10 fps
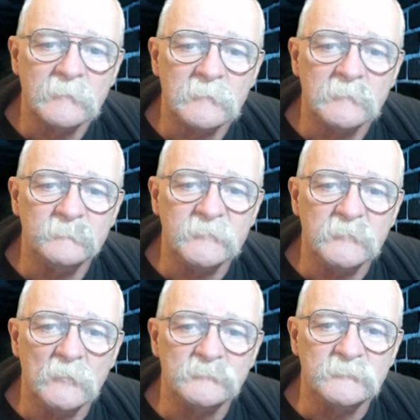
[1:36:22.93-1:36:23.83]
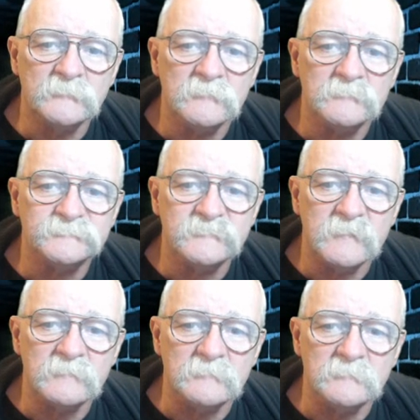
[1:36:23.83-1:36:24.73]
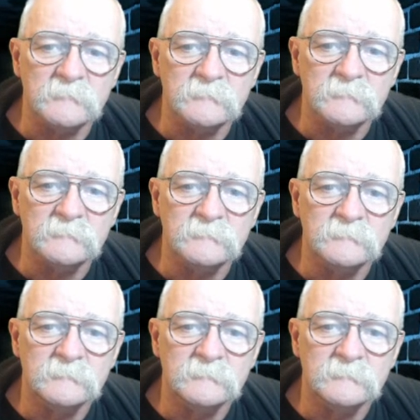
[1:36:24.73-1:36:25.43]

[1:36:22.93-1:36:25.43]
Let me go to her channel.